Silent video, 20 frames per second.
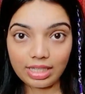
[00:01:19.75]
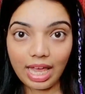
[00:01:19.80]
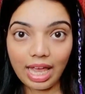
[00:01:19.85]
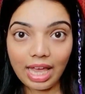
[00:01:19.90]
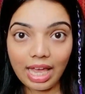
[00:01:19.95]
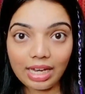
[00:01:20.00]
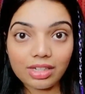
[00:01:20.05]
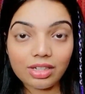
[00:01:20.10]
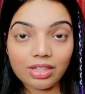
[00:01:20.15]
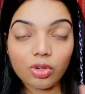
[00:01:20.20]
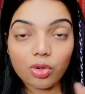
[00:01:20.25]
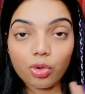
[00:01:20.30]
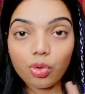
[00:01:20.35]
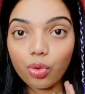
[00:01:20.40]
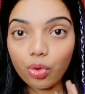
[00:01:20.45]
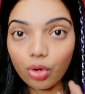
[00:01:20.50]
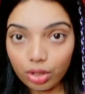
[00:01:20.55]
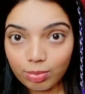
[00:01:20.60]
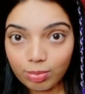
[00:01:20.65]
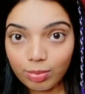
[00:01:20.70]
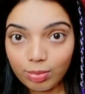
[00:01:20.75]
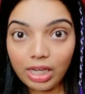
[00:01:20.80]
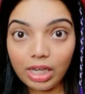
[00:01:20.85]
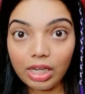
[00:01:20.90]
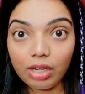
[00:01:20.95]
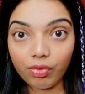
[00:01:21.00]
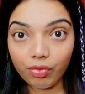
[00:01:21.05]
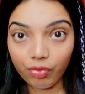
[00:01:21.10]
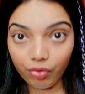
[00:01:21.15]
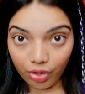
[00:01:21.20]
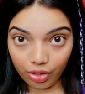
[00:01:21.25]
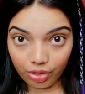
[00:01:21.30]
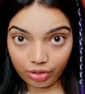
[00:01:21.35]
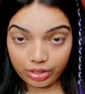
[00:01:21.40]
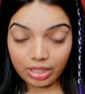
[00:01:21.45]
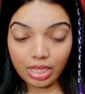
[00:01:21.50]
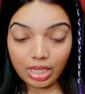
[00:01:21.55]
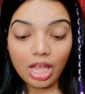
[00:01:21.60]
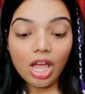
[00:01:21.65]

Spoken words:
and trust me, it works.